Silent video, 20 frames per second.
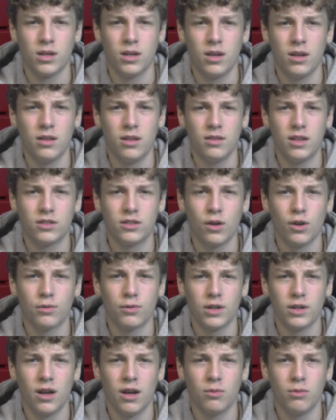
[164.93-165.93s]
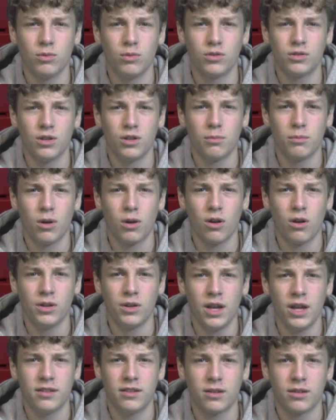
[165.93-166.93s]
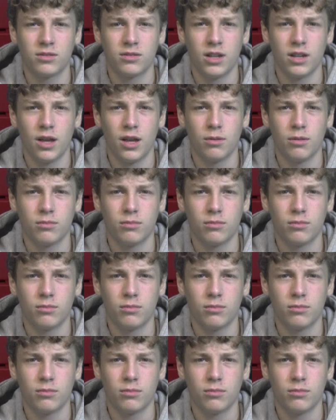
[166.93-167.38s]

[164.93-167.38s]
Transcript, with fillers: That's all for now. We'll see you tomorrow on A Town Today.